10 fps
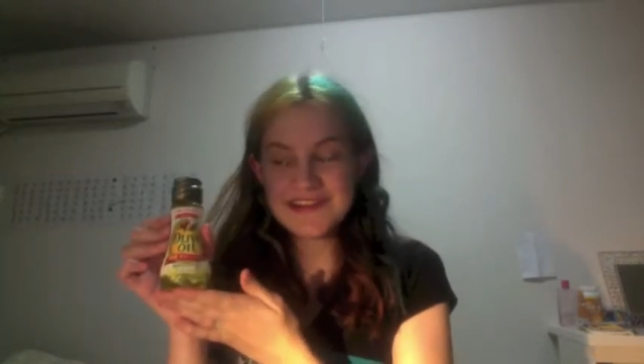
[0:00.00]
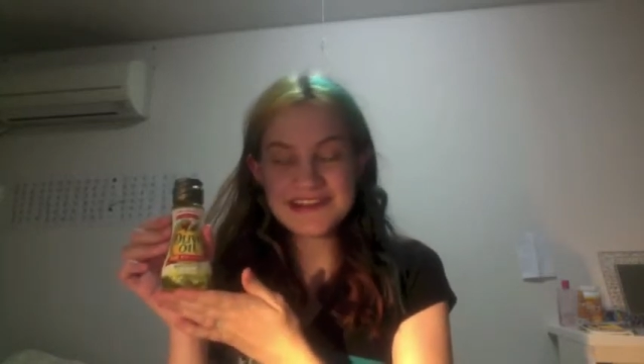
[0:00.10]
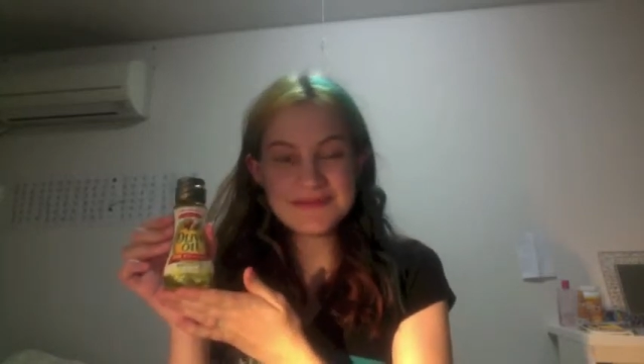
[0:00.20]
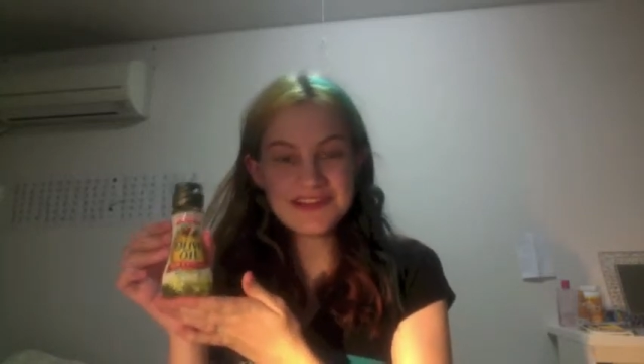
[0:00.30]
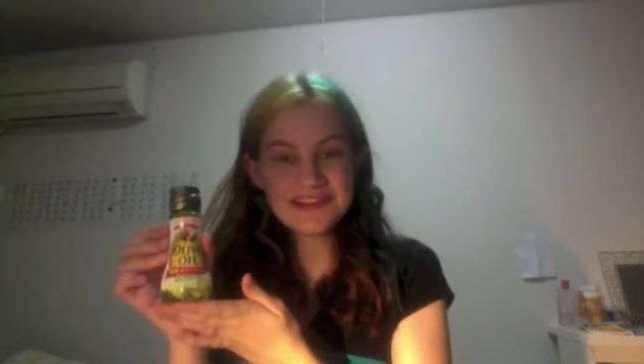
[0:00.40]
this
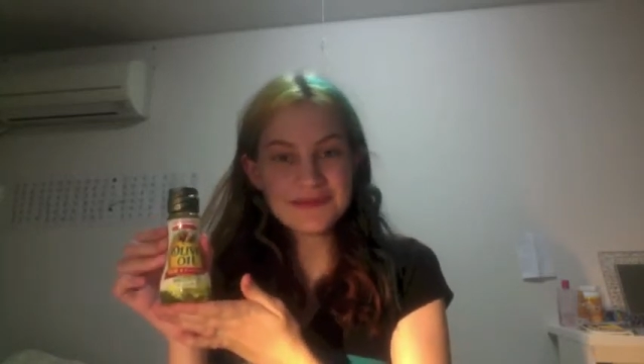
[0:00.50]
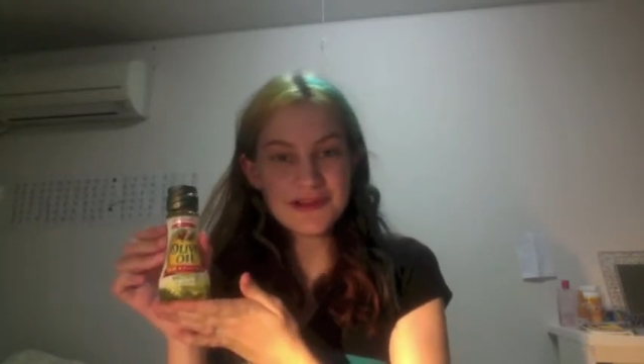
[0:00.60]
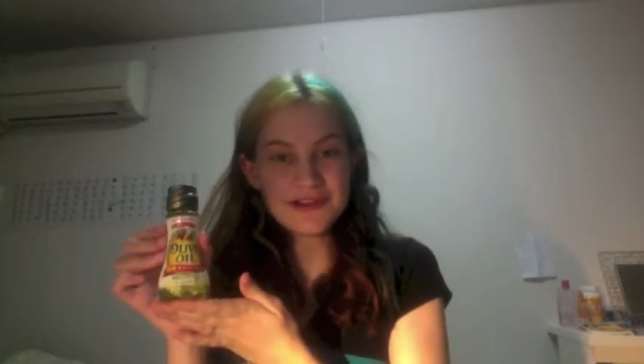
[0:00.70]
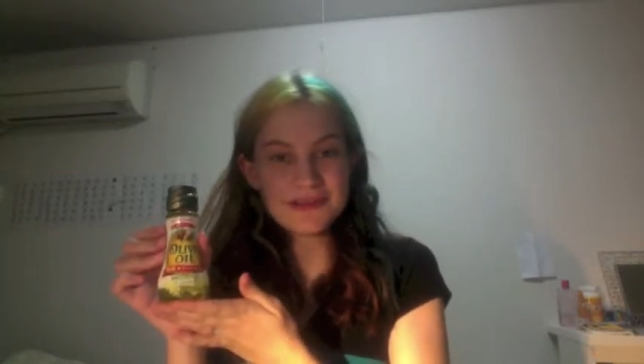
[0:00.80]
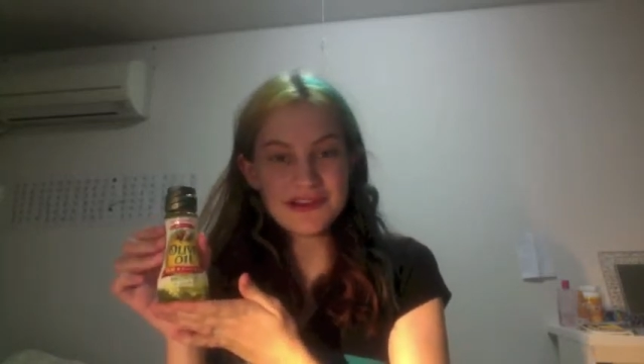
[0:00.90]
much
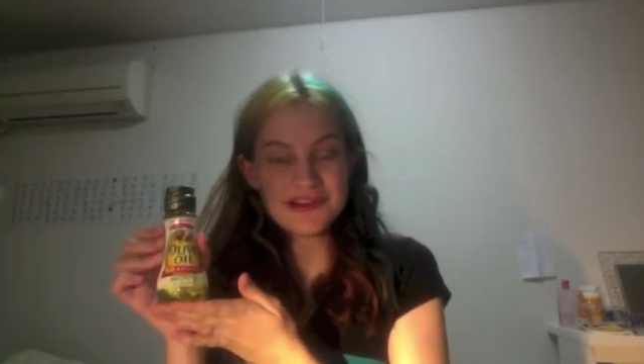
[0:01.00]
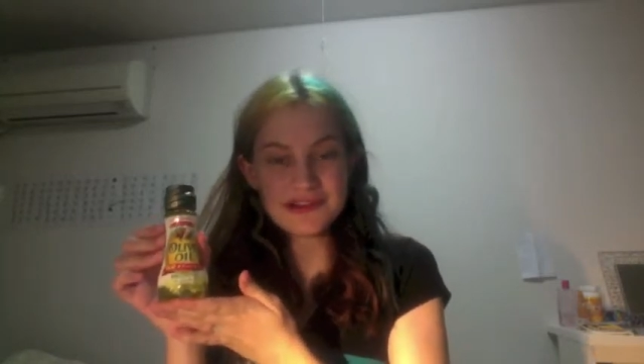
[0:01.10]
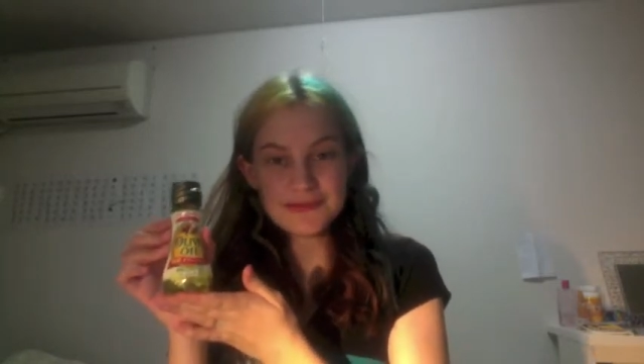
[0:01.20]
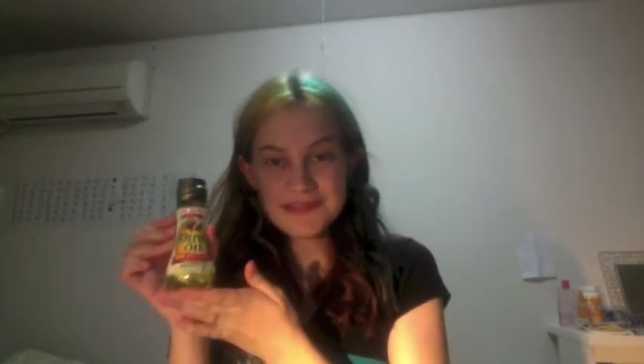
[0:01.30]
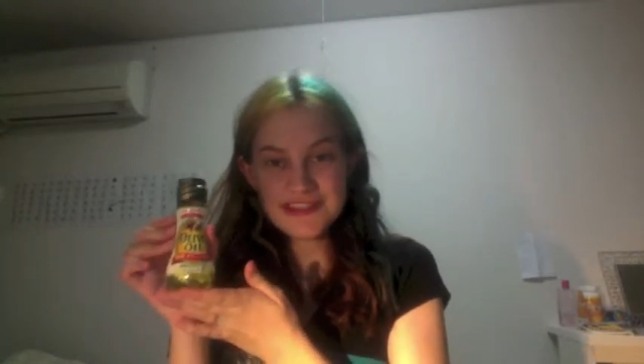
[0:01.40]
smaller bottle and
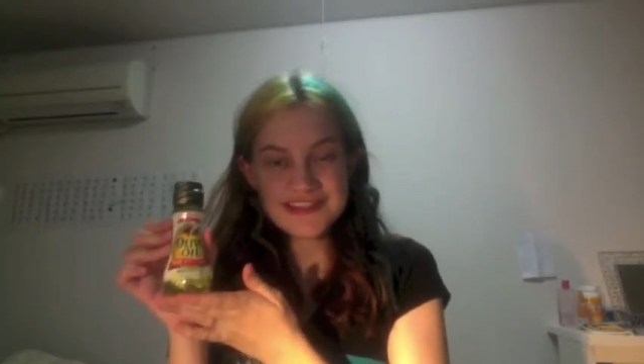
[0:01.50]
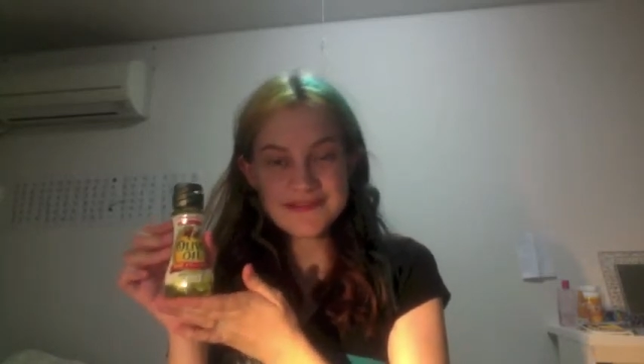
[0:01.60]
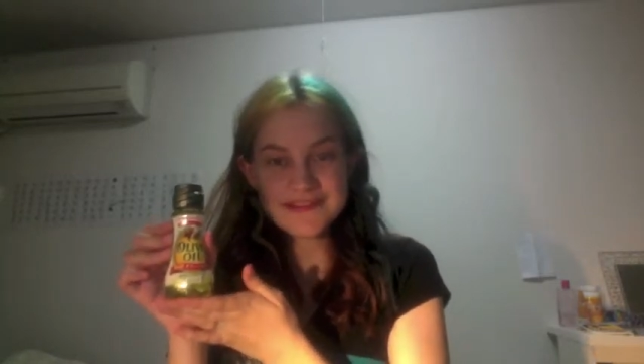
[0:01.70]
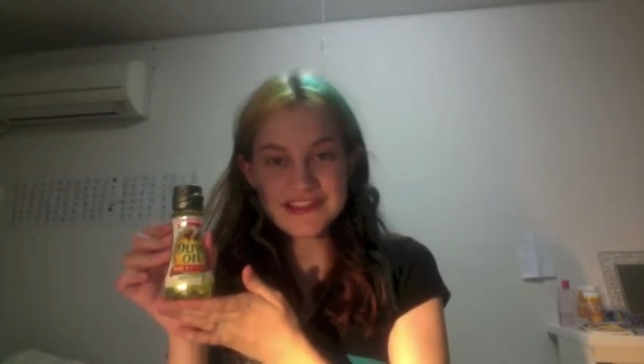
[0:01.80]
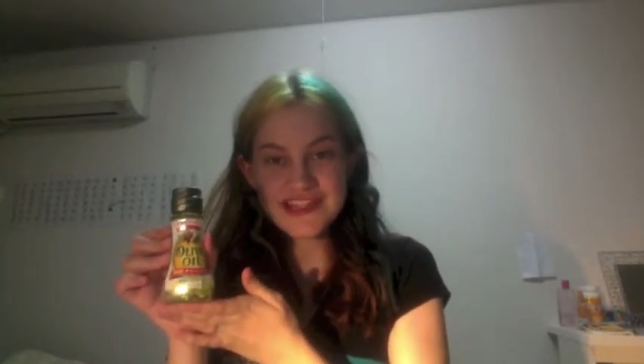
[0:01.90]
much
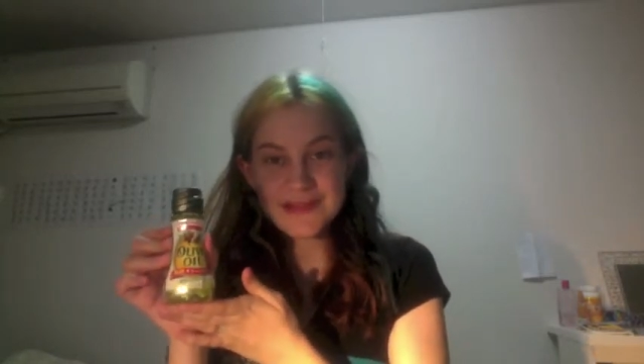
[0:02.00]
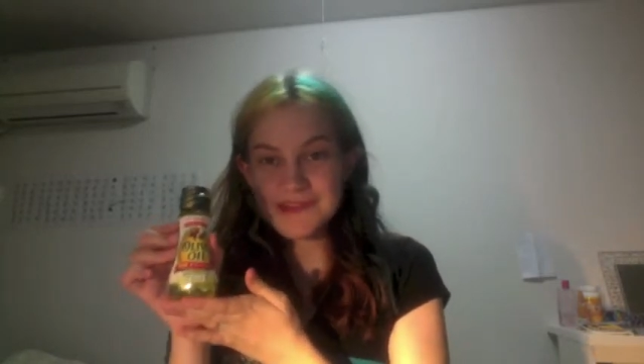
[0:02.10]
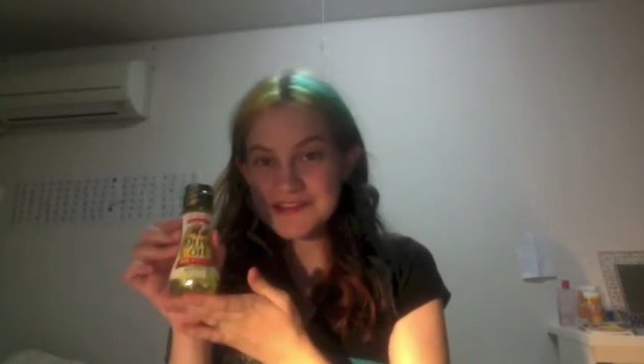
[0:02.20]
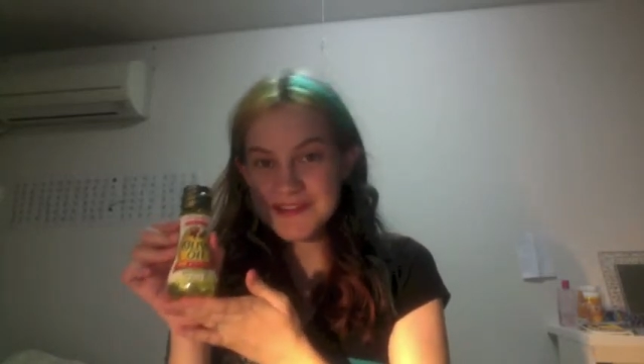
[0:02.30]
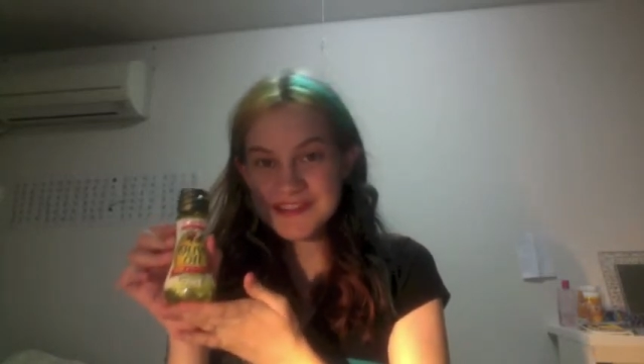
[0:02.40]
differently shaped than
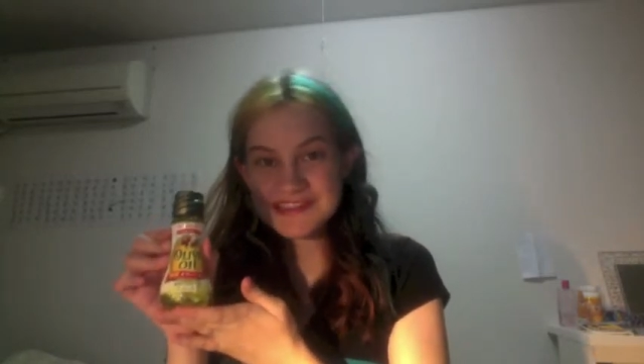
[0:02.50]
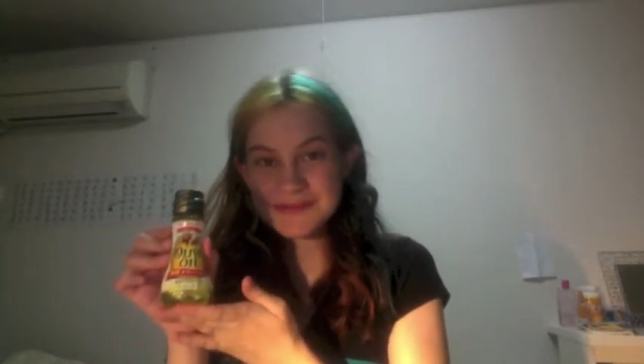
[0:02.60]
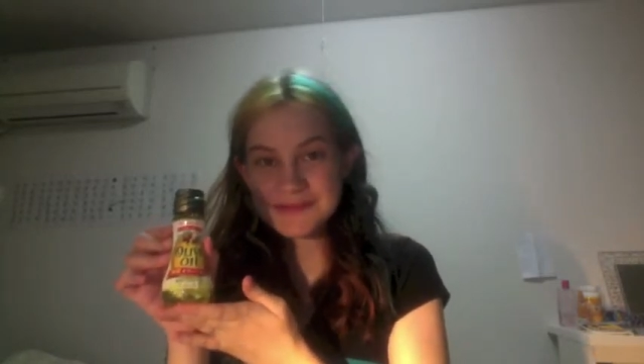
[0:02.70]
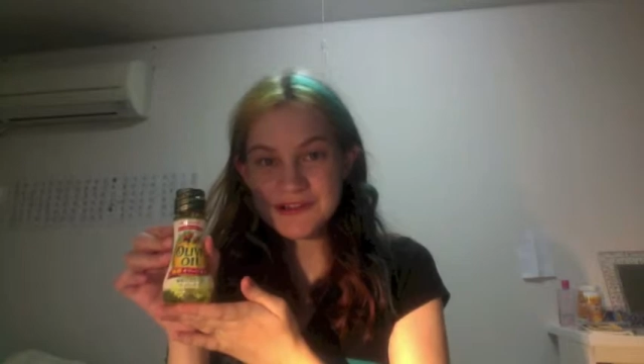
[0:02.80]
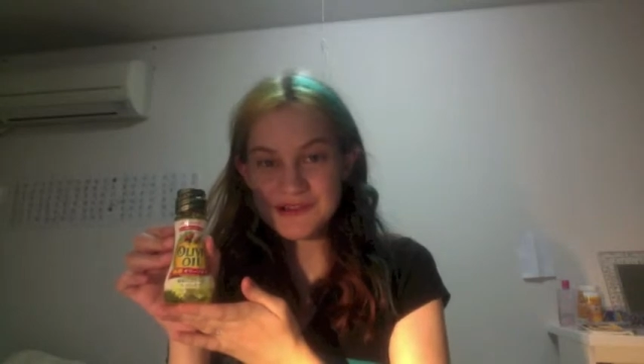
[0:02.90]
the rest of the
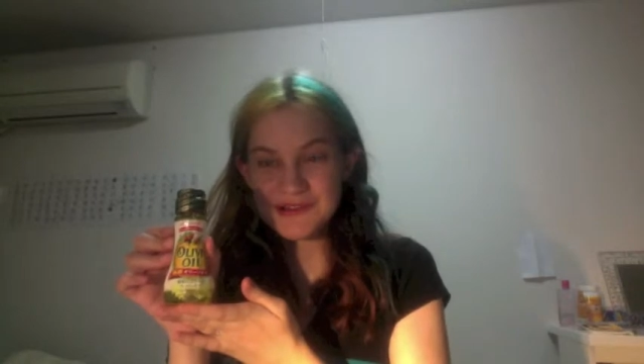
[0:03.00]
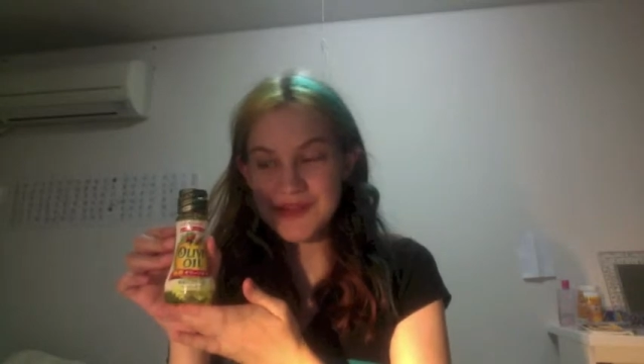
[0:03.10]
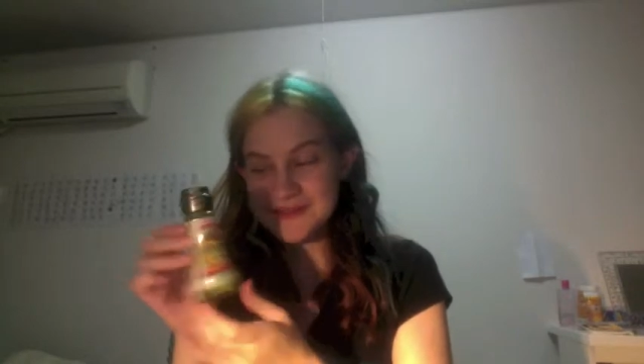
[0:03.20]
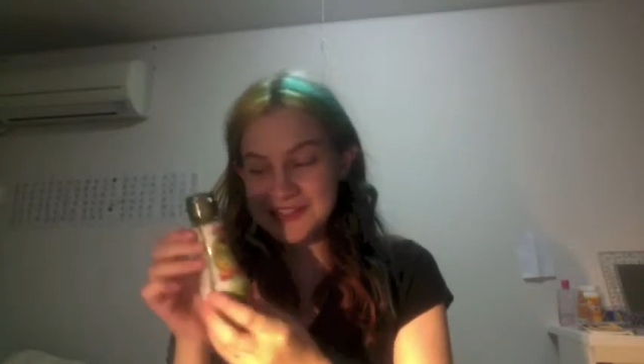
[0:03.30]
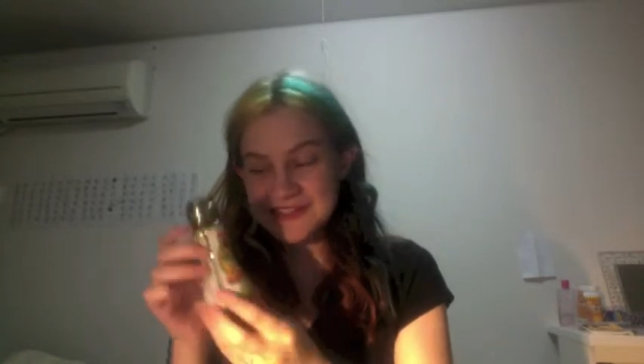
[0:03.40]
bottles
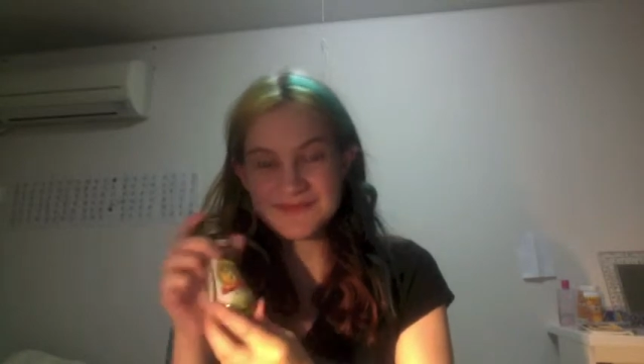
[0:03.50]
around it.